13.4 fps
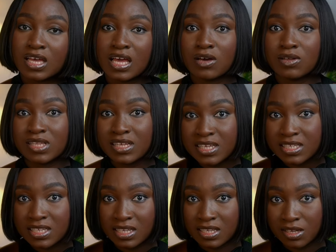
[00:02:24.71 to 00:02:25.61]
I'll link
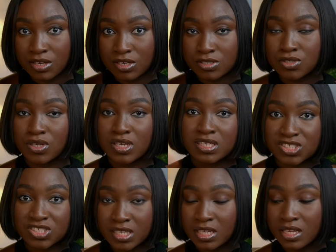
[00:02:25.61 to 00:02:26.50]
it in here so you can
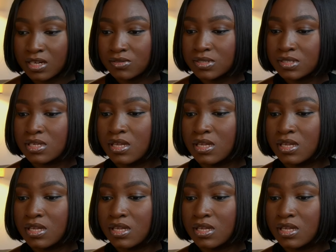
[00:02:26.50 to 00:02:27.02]
check it out.